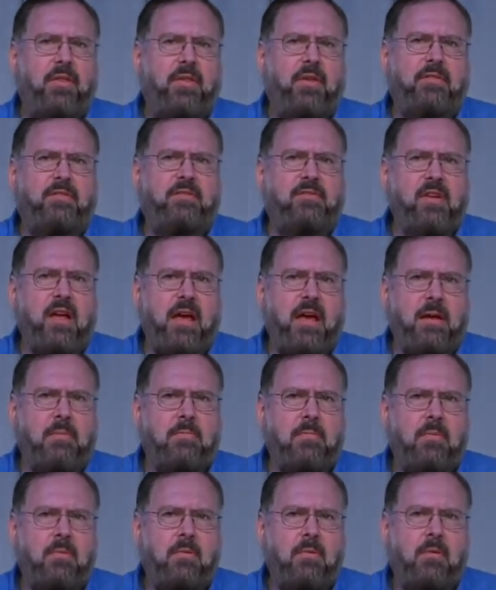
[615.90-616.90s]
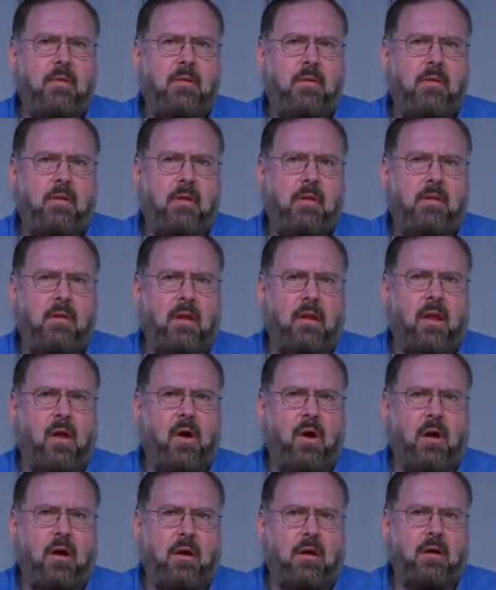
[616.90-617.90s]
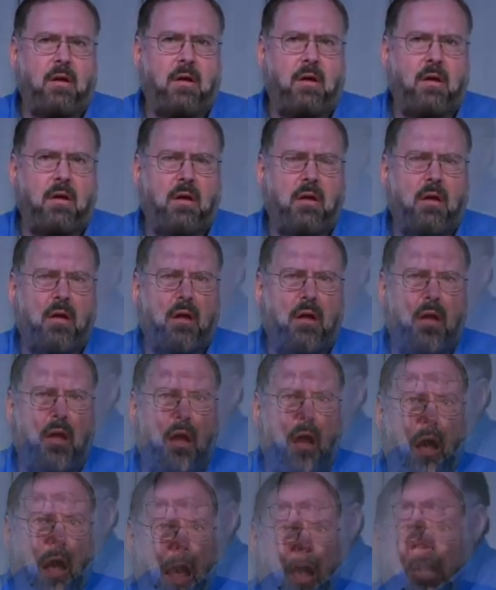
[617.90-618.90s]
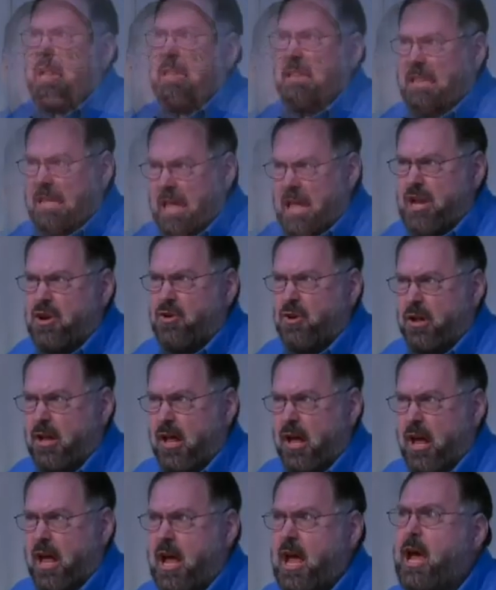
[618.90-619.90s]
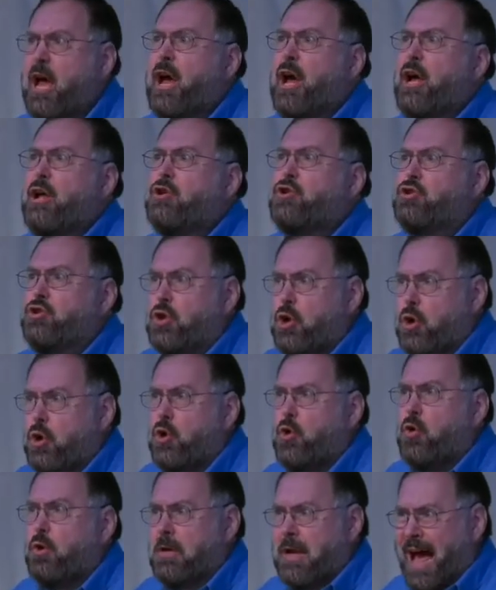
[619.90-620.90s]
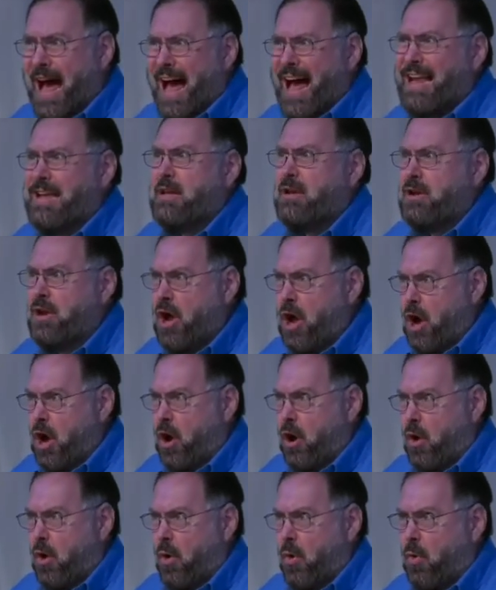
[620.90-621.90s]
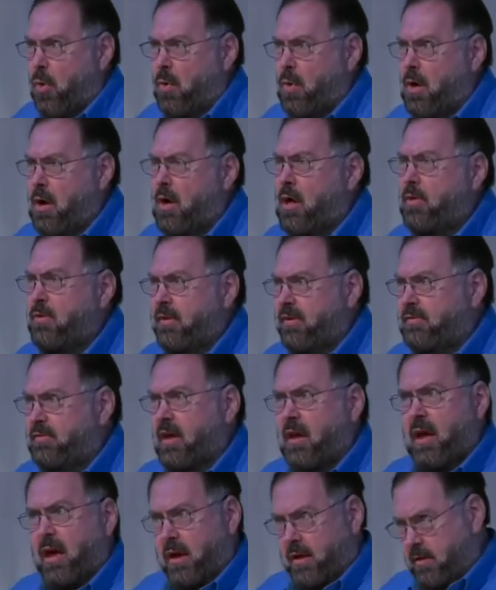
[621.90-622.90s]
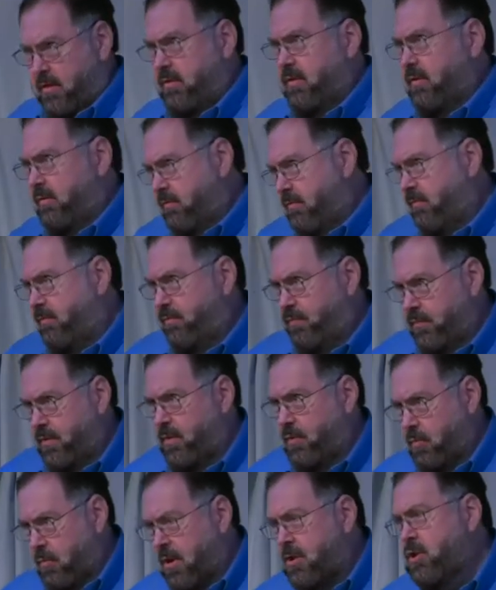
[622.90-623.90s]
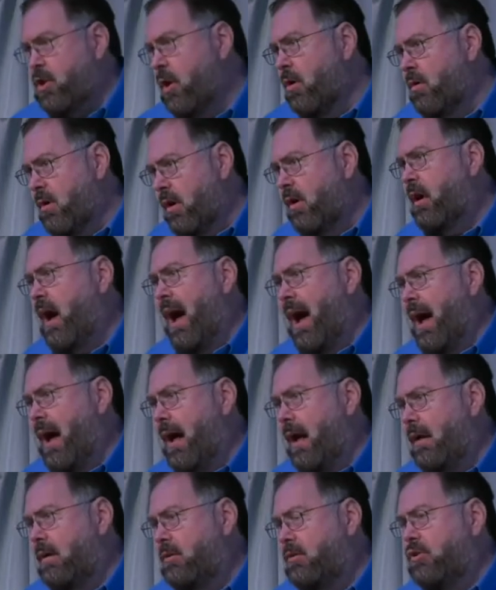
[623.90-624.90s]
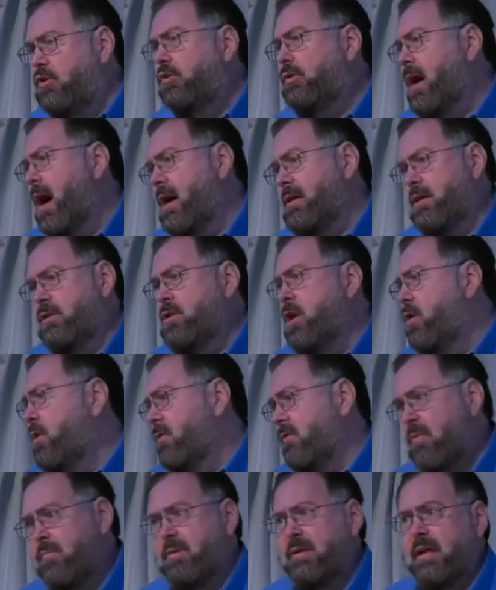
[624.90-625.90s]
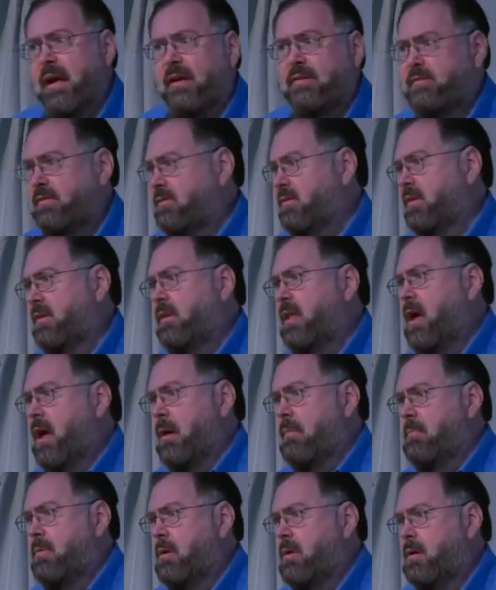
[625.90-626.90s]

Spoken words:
this name, the Lord. I literally do not know this. When you're a god, you kind of know everybody else in the club.